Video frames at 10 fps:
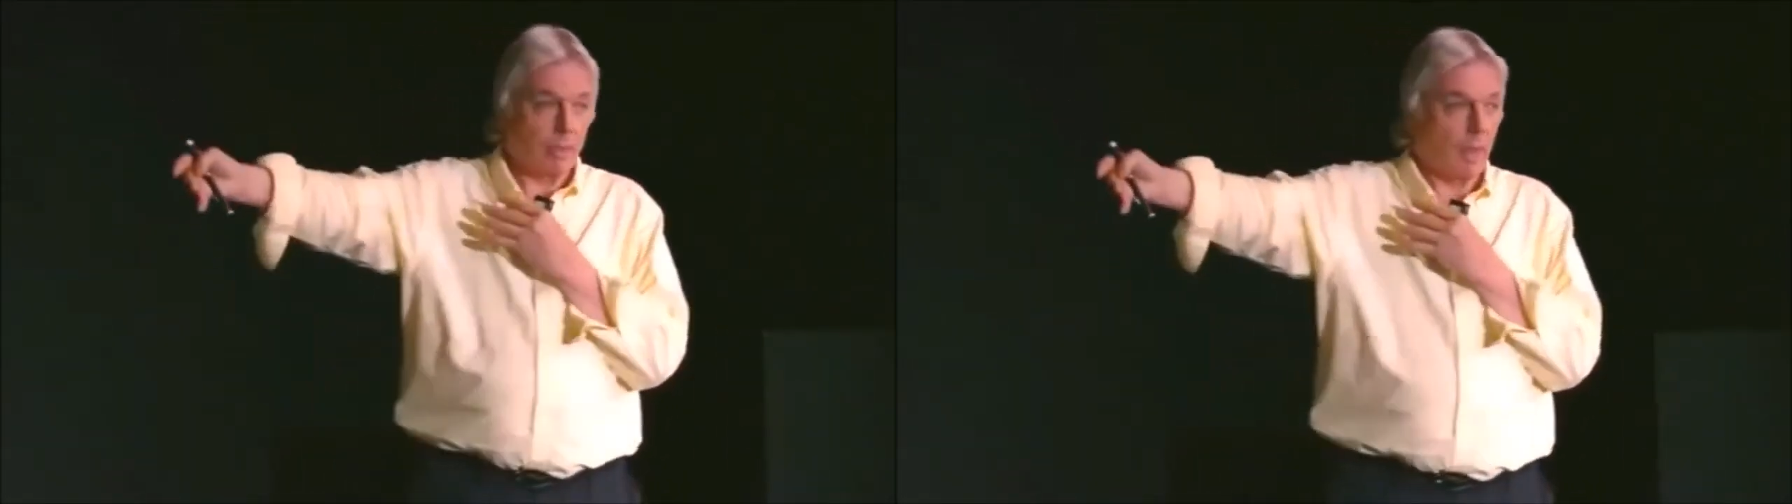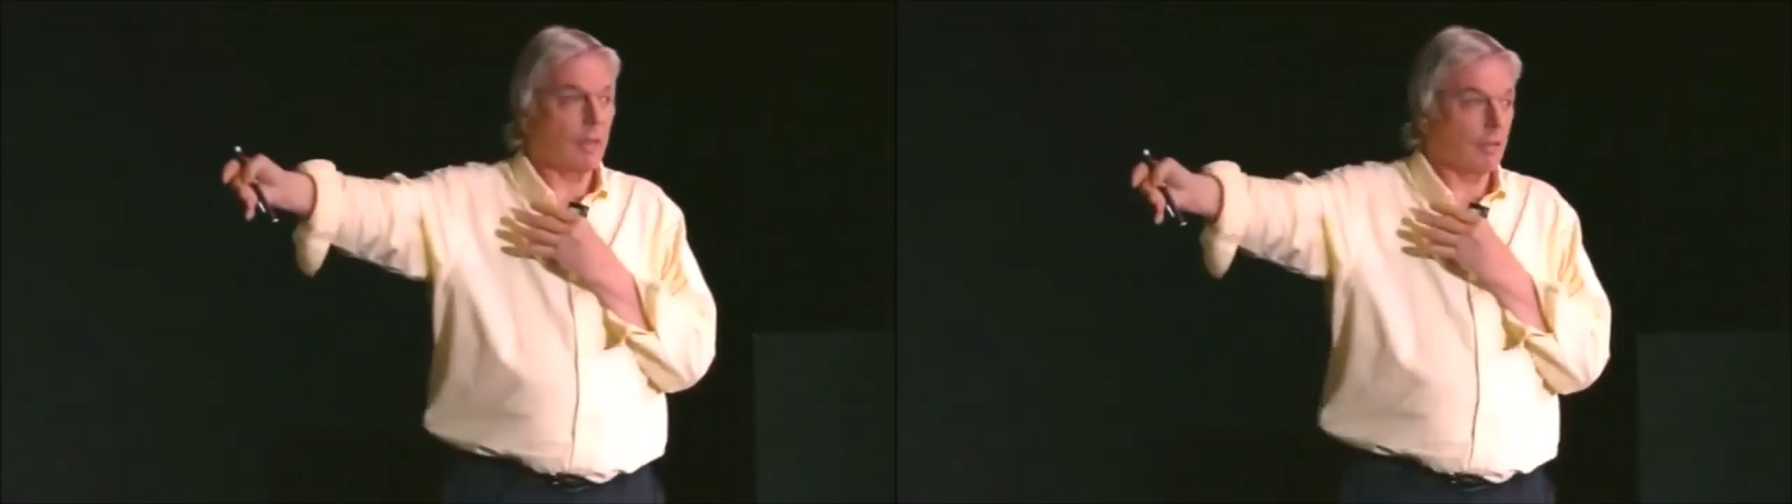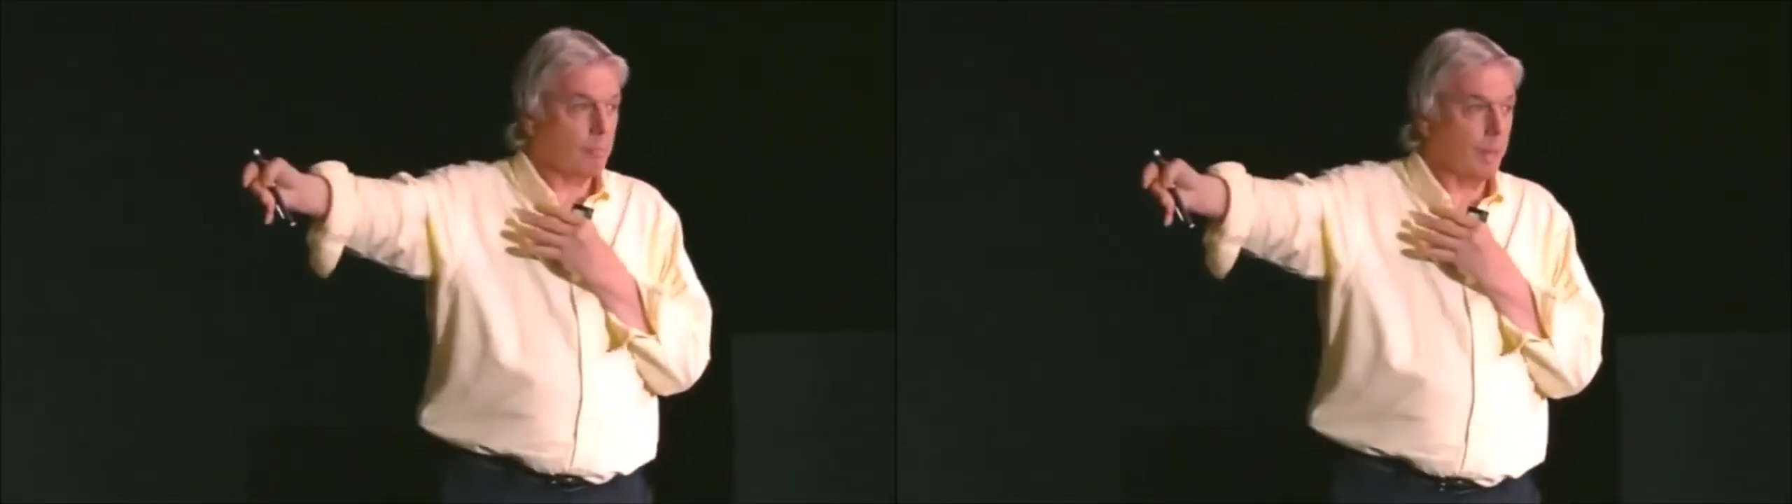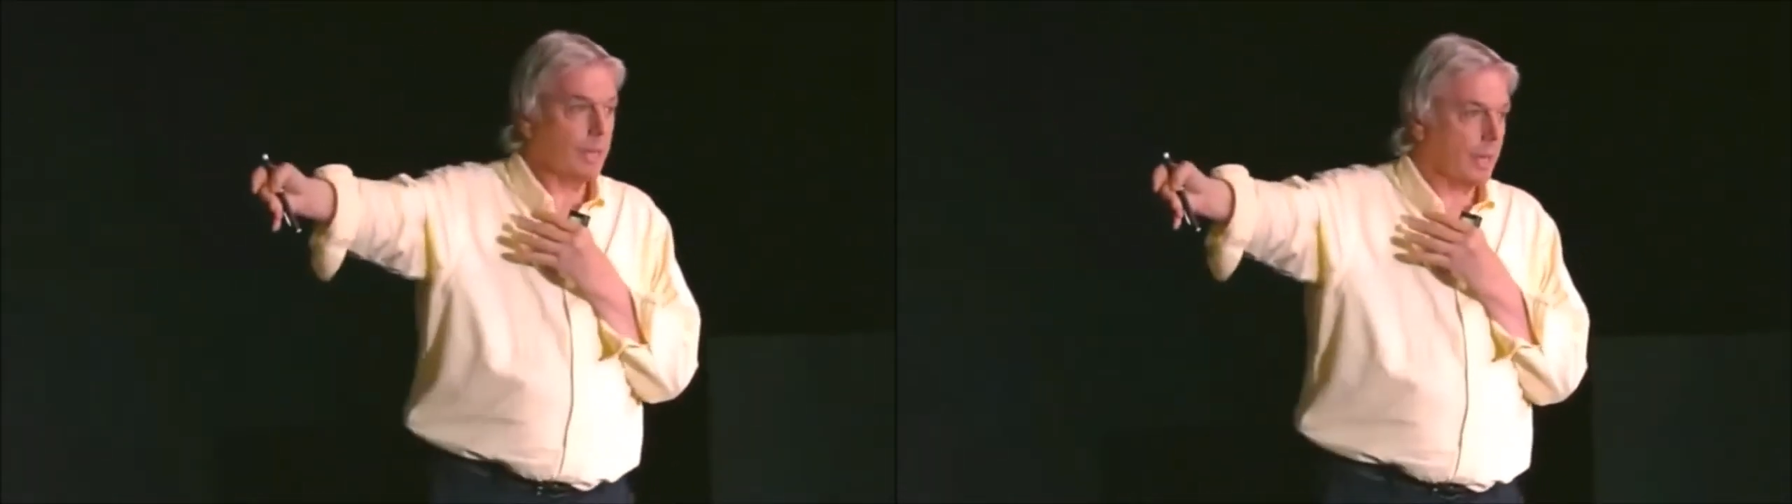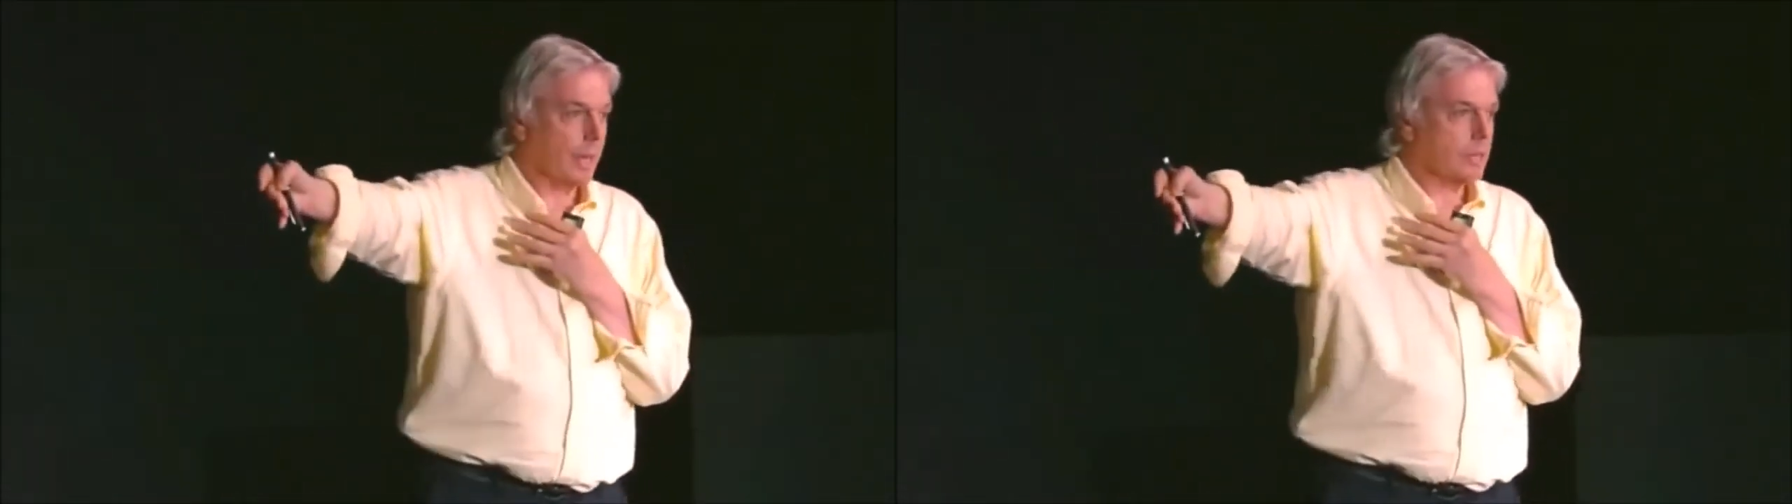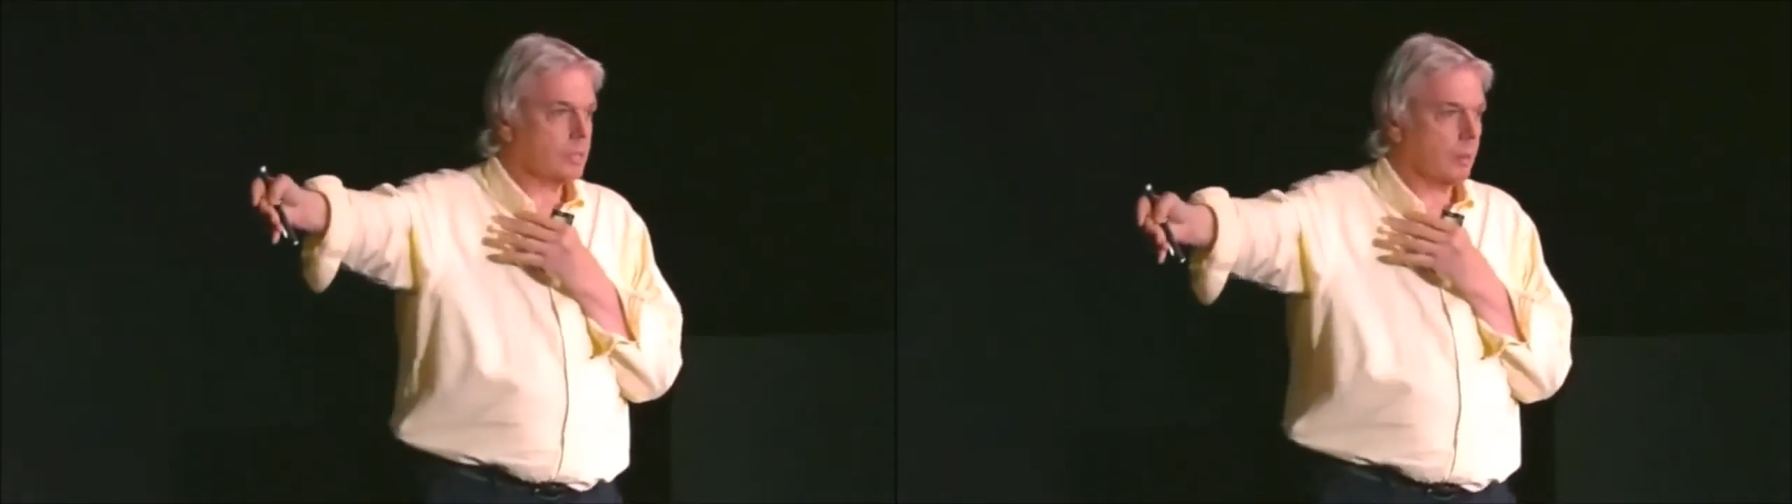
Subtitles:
they have been here because